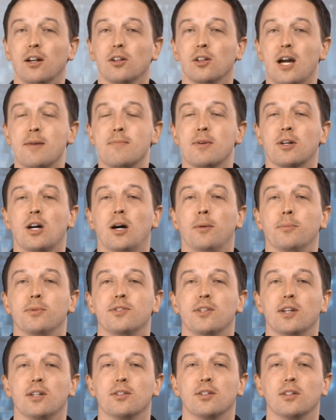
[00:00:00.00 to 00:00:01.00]
and alignment
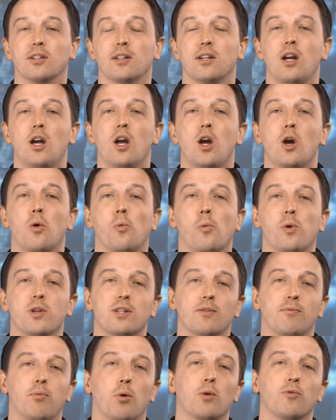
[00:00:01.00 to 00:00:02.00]
compensation, with
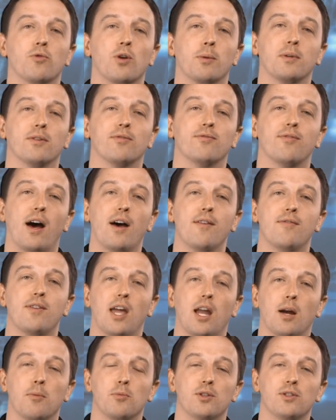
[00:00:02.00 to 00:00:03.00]
support for up to 5
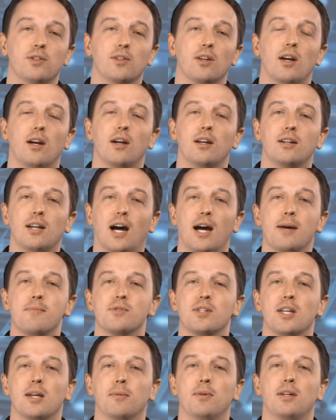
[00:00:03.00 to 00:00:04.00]
cameras, time
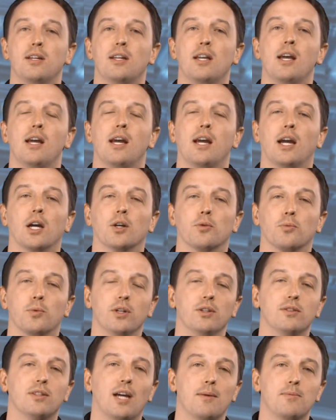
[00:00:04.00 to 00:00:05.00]
stamping, and
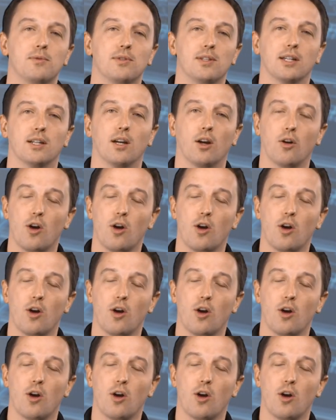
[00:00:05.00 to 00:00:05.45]
real-time sync